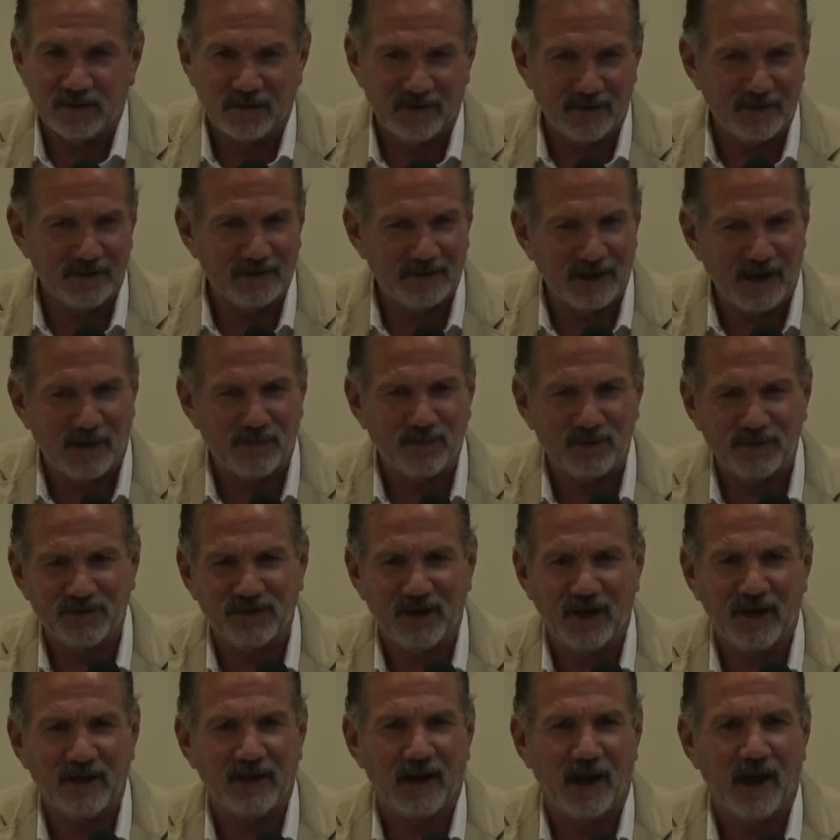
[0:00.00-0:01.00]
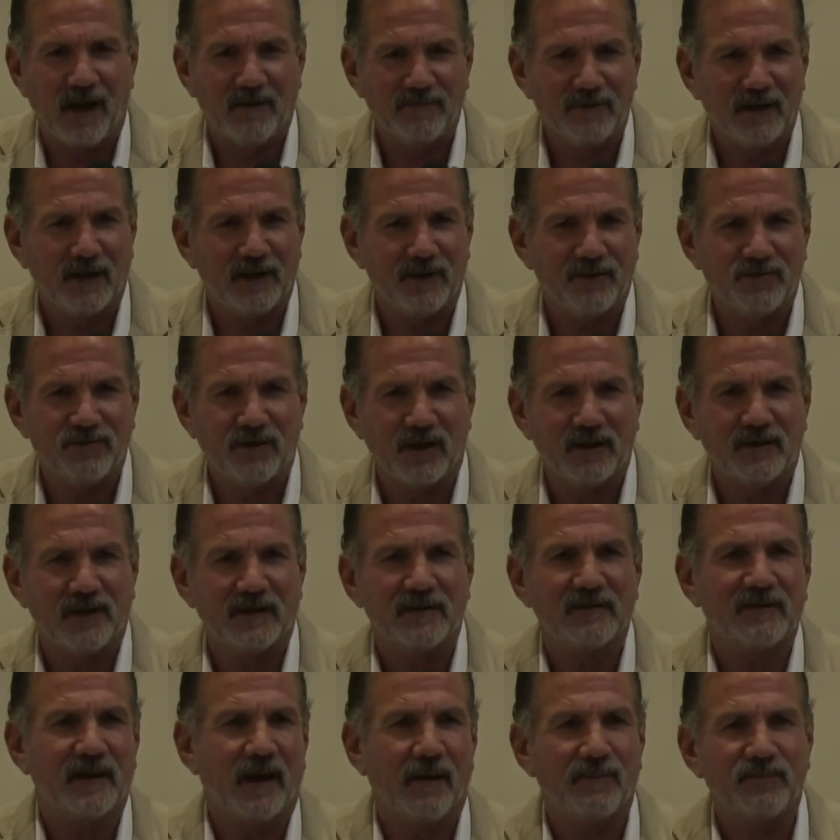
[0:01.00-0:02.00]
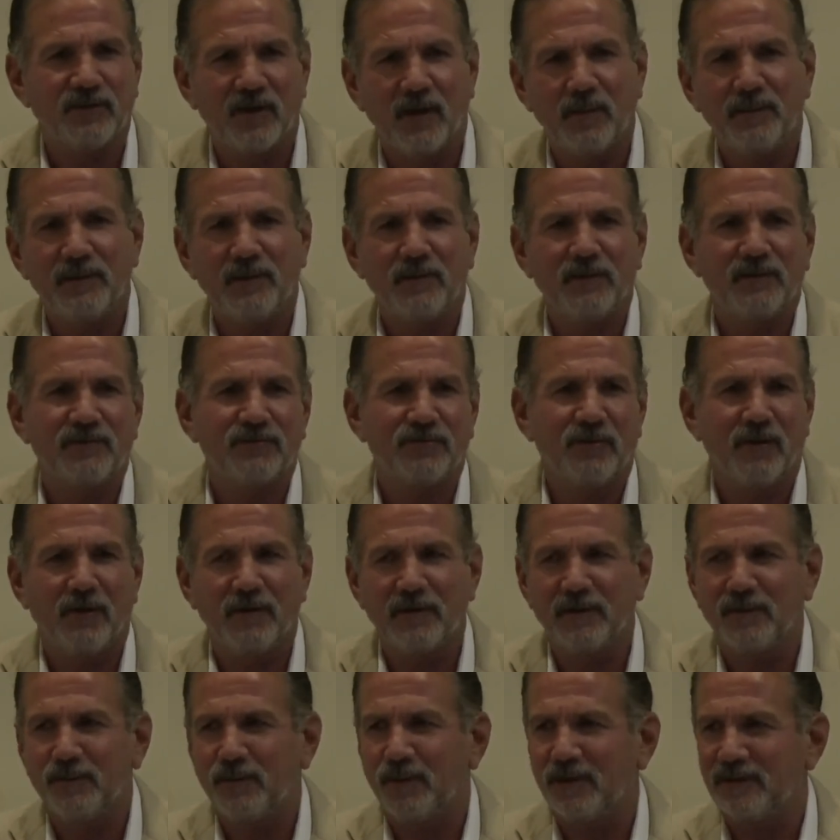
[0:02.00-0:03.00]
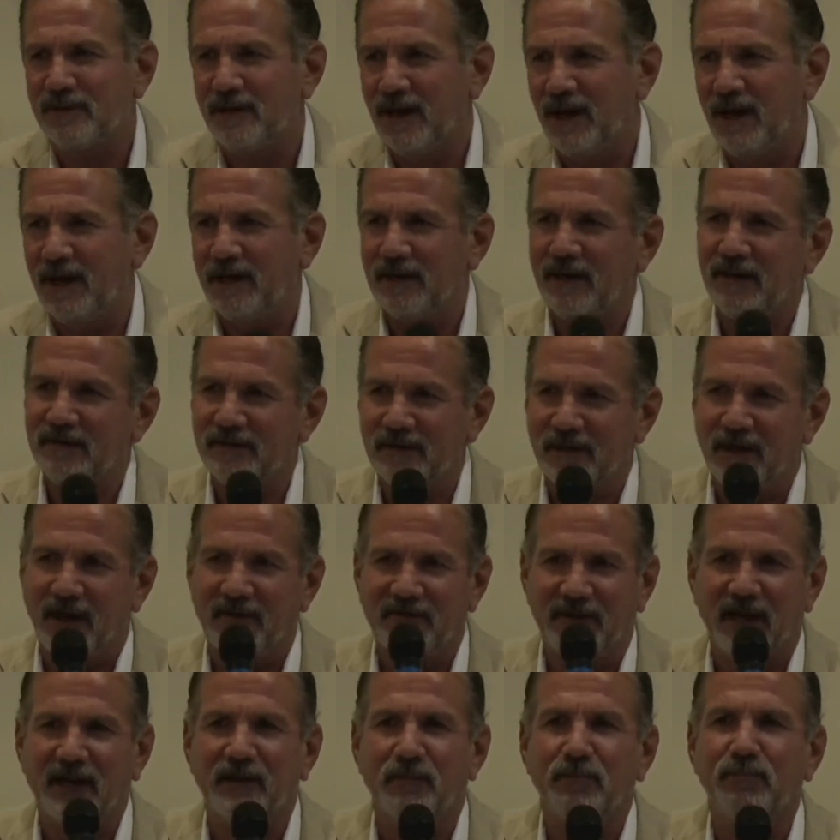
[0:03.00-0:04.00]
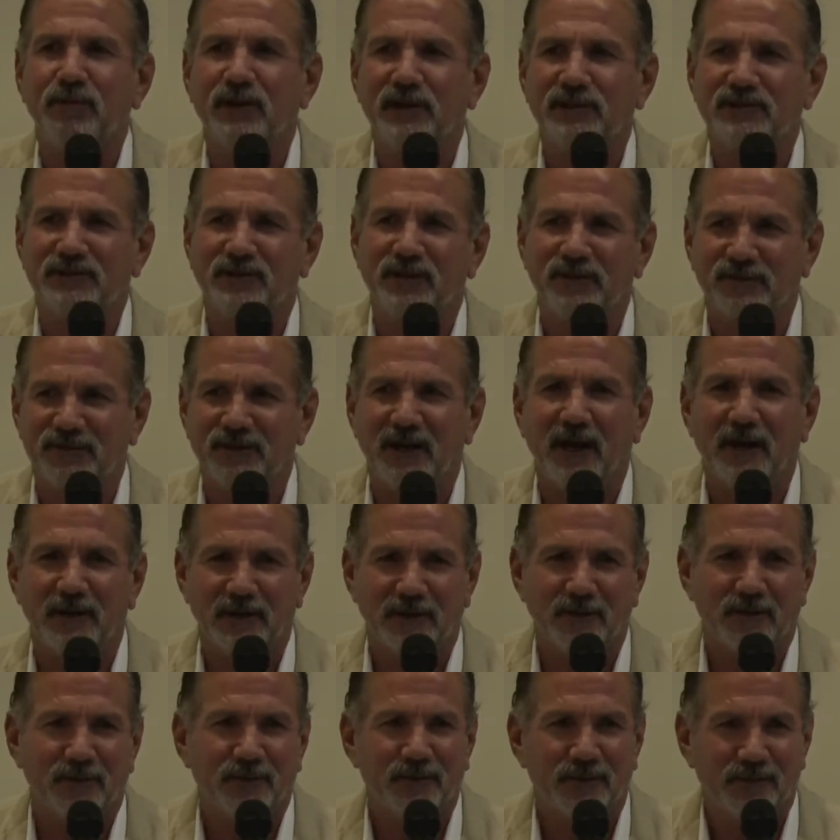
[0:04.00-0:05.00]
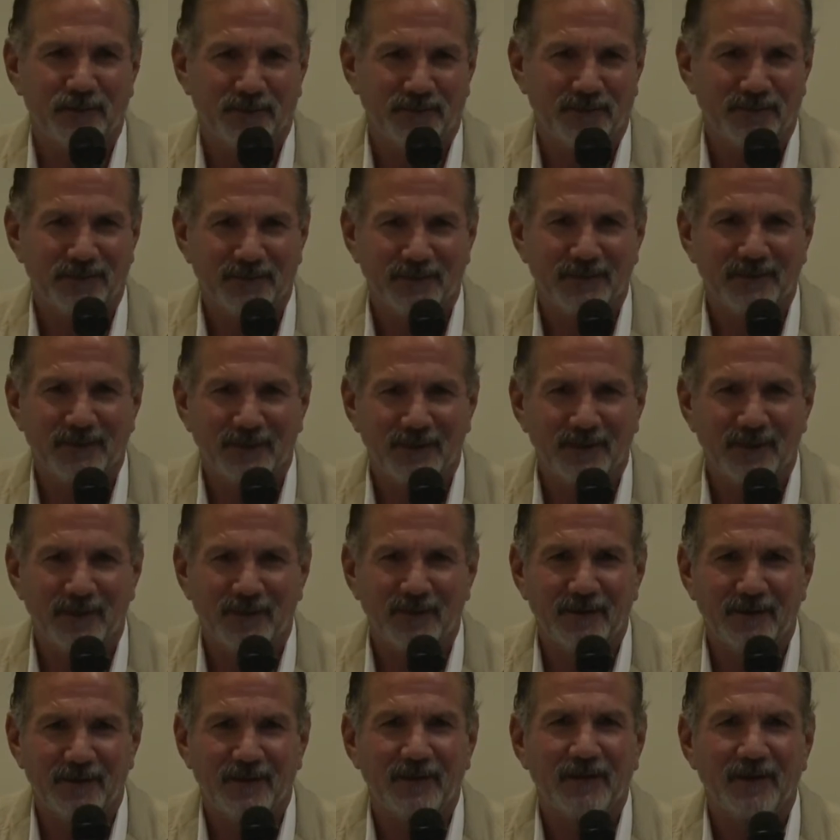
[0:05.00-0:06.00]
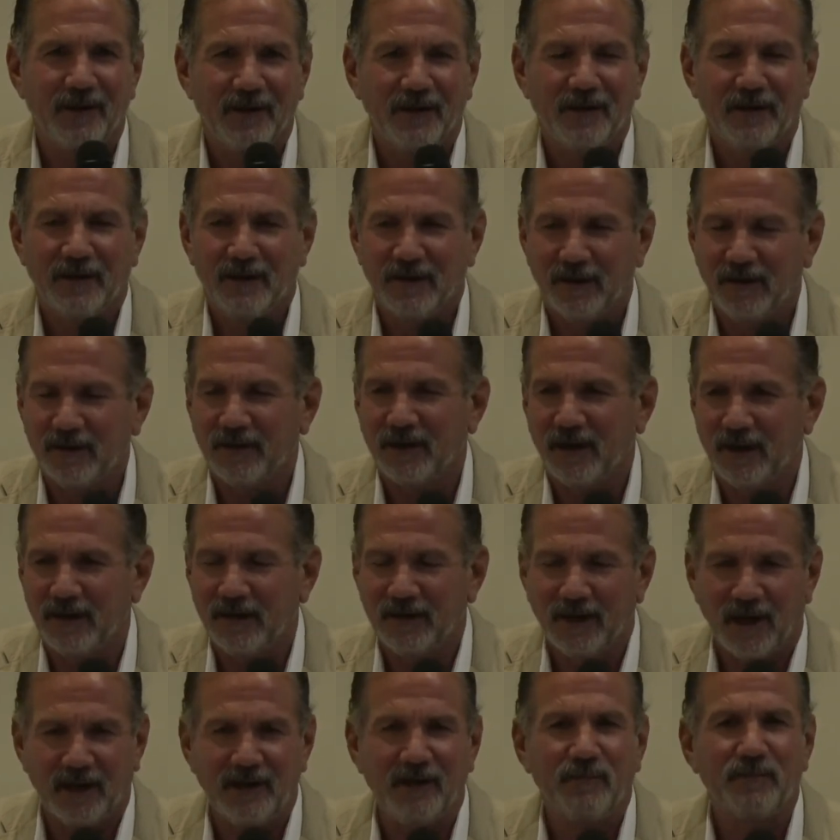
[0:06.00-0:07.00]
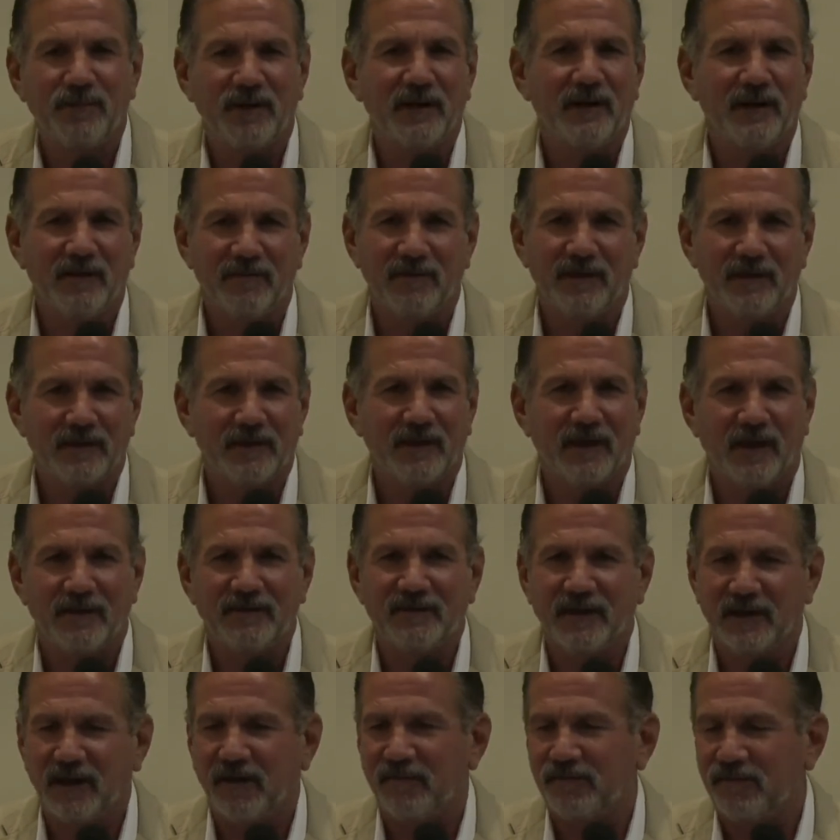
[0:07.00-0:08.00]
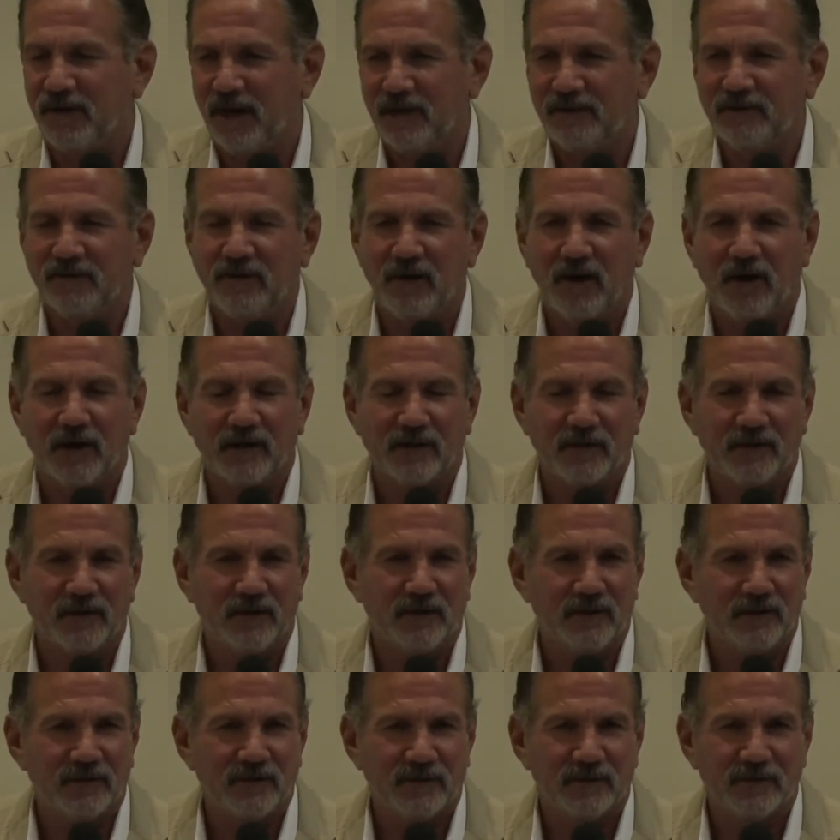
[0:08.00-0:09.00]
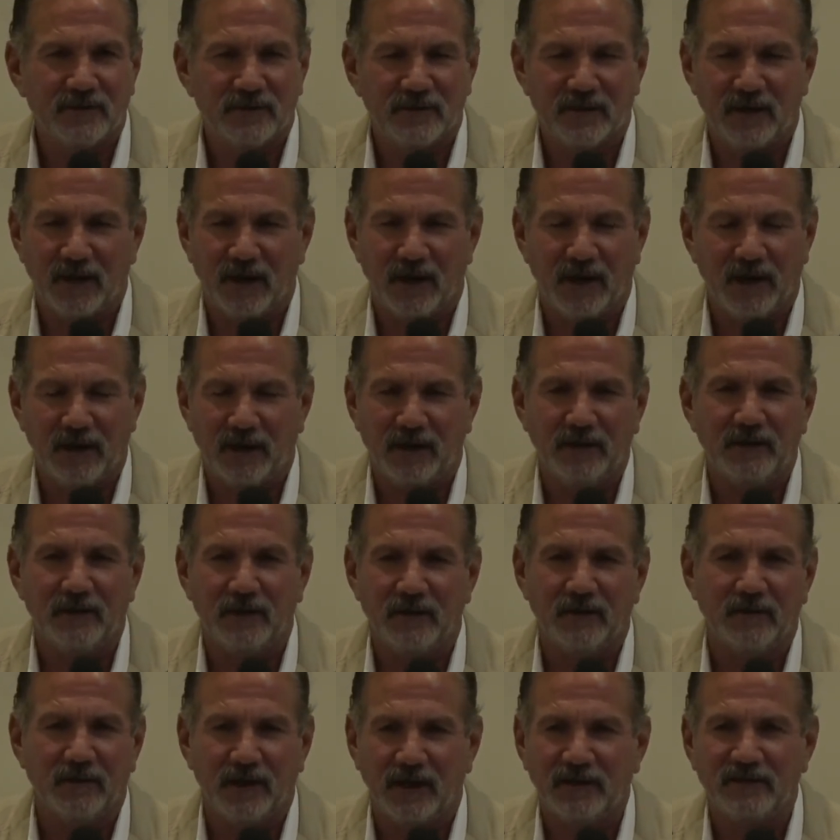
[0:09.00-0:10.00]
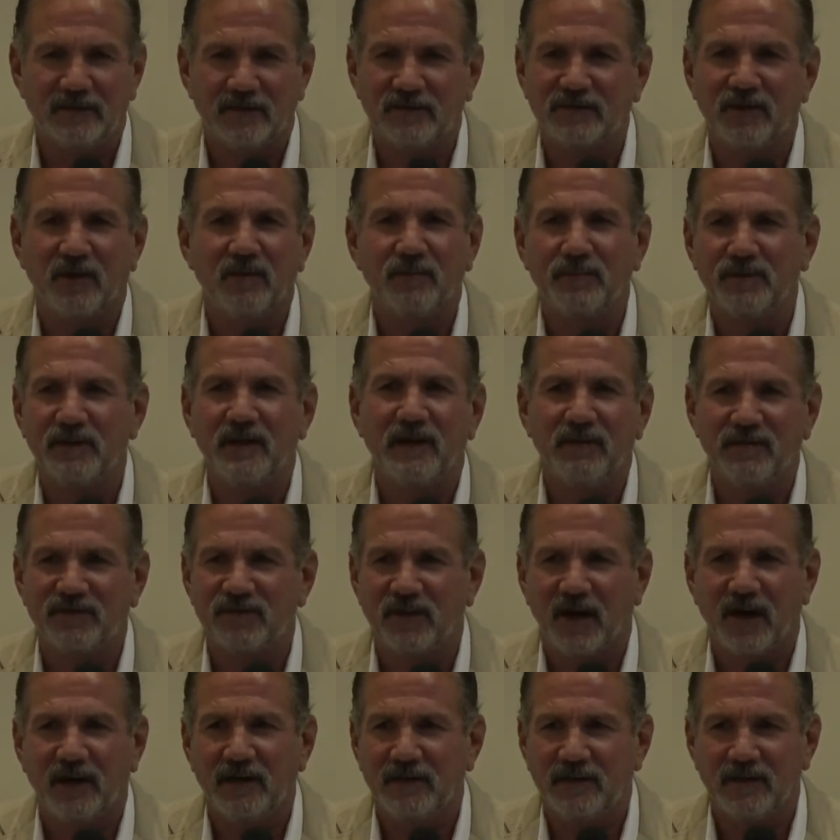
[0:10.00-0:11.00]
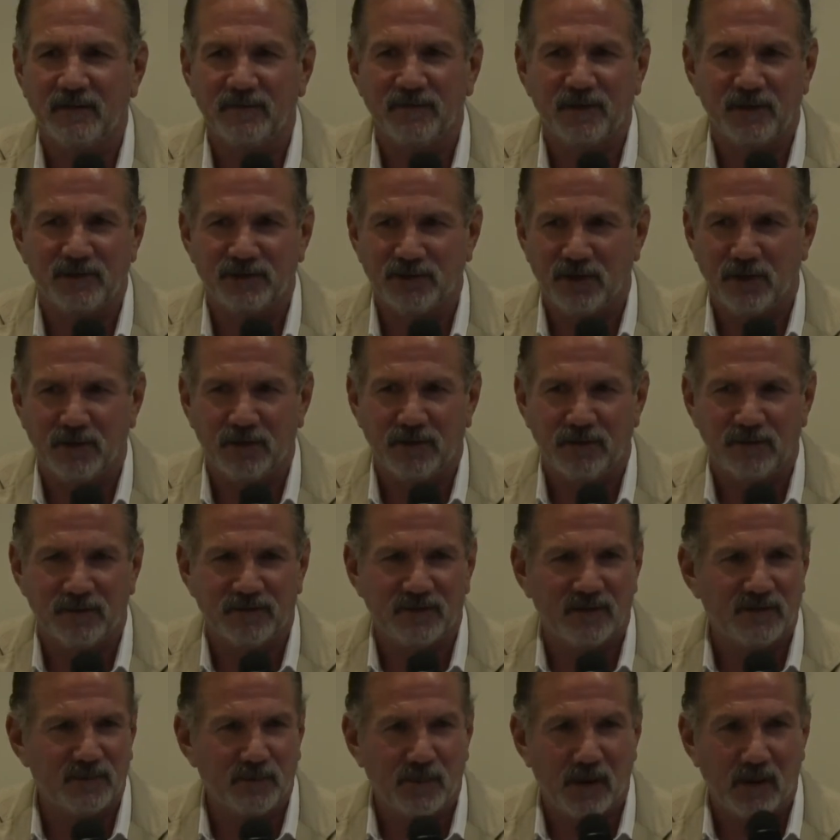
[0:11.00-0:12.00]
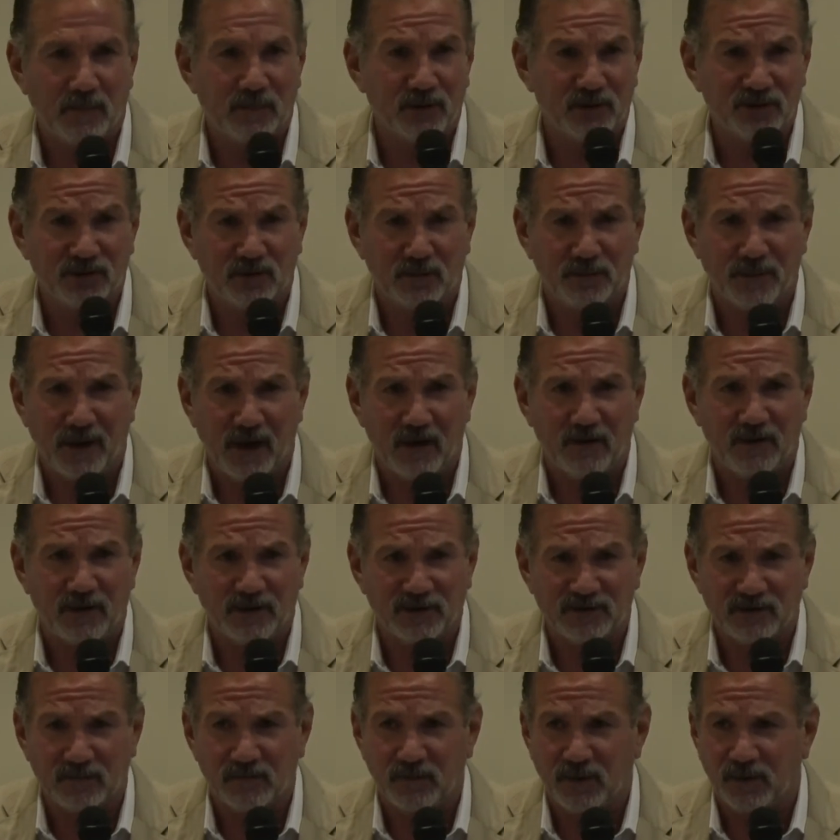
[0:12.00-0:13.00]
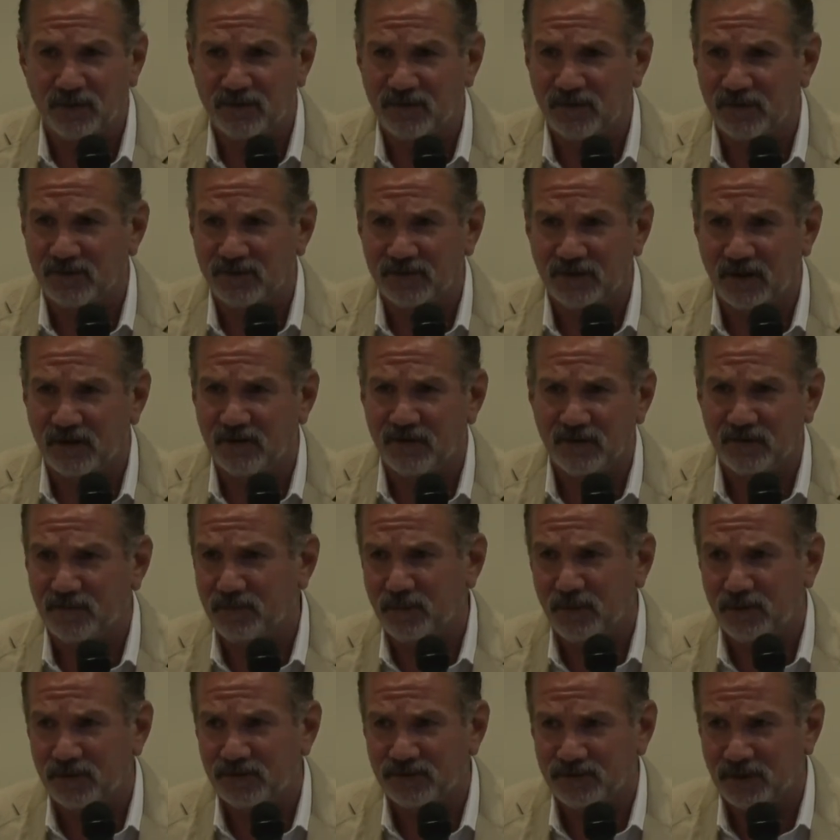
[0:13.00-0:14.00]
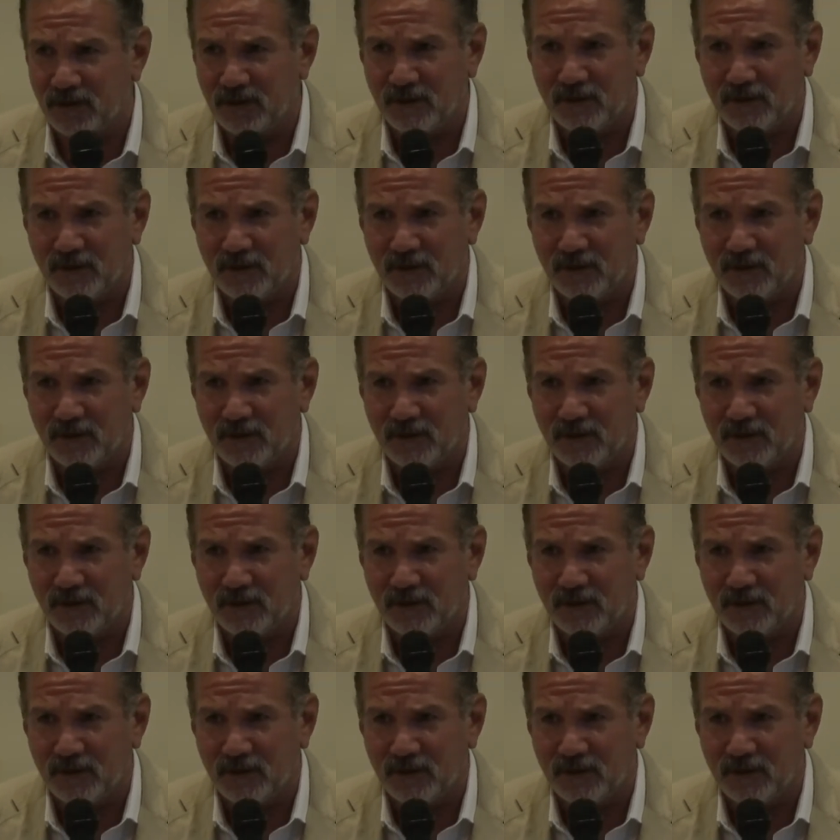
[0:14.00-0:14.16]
Deborah said, I've got a drug that stops opiate withdrawal in 1 day, and I said, I've got a bridge to sell you. Yeah, okay, I didn't believe it. I said, I've read your articles, and I just don't believe scientific journals. It's publish or perish, and most of this shit is bullshit,